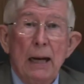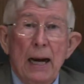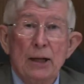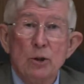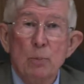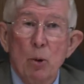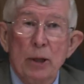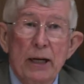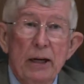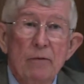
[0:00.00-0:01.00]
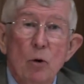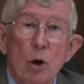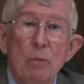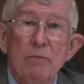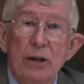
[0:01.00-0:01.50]
I support any
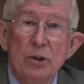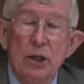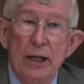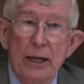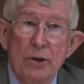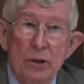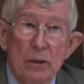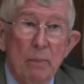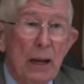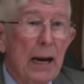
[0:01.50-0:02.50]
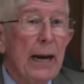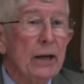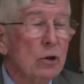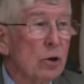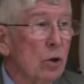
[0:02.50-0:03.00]
form of education. I
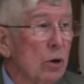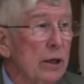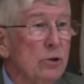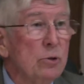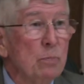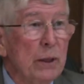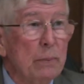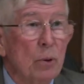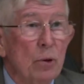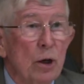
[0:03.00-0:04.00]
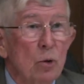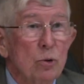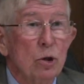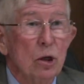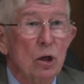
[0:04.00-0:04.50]
encourage people, though,
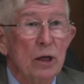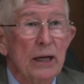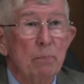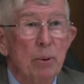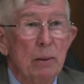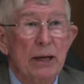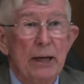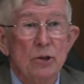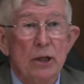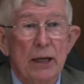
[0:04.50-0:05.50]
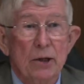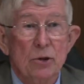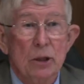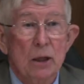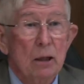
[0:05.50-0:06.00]
to look at public
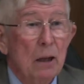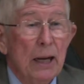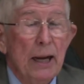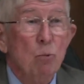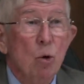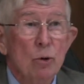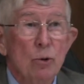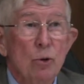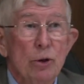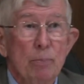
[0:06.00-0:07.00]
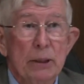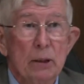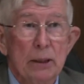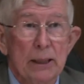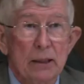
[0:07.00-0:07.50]
education and walk through the
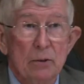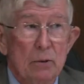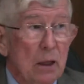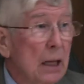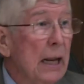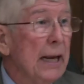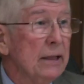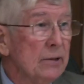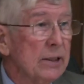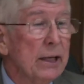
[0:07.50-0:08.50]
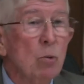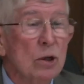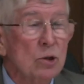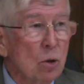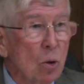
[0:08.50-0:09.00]
buildings and see
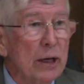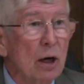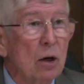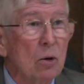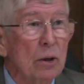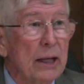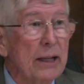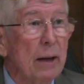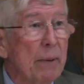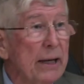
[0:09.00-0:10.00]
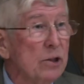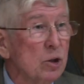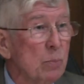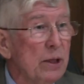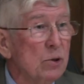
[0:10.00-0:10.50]
what's going on. And they may
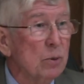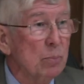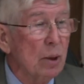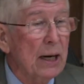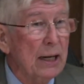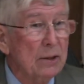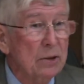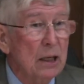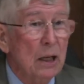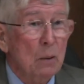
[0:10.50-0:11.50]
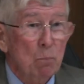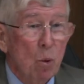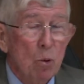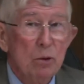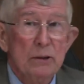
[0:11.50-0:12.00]
just be surprised.
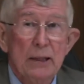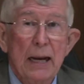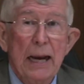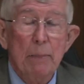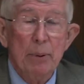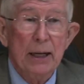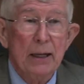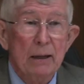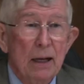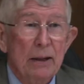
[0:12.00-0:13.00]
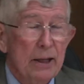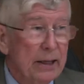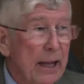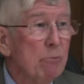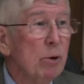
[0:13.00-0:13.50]
More is happening than
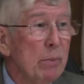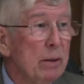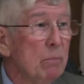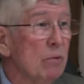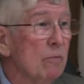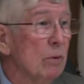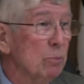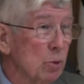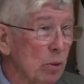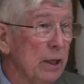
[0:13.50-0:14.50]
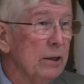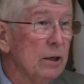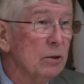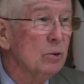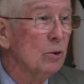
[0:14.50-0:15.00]
they remember from 20
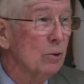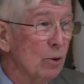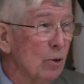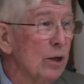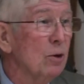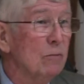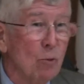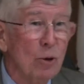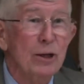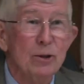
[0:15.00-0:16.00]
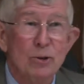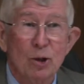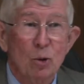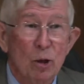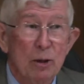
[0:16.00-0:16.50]
years or 30 or 40 years
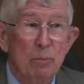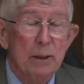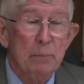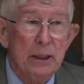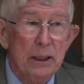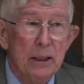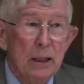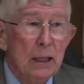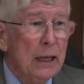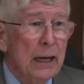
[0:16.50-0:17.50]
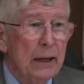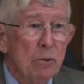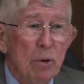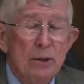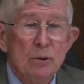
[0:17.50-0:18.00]
ago, whatever it may be. And
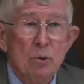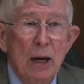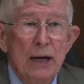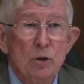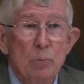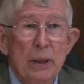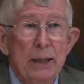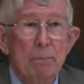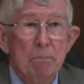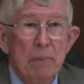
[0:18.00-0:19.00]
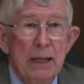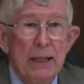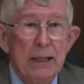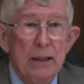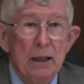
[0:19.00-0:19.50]
great strides are being
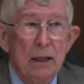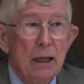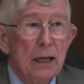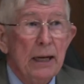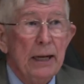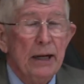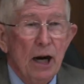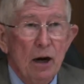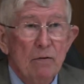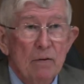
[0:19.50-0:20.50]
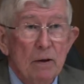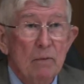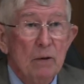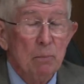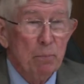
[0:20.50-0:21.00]
made in our
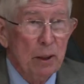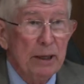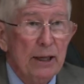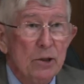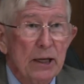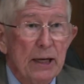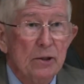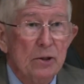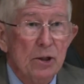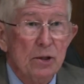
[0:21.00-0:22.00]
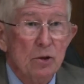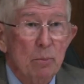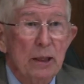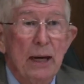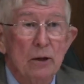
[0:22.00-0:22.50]
public education
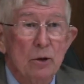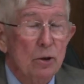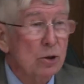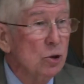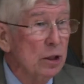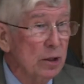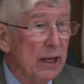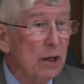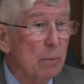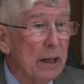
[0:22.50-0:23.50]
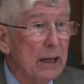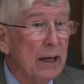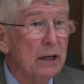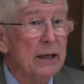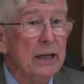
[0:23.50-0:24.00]
system, and I encourage you to think about
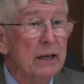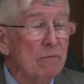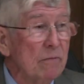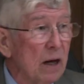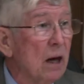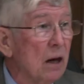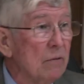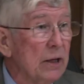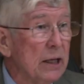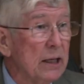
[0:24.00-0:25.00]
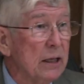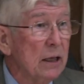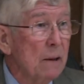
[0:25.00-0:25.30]
how to get involved in it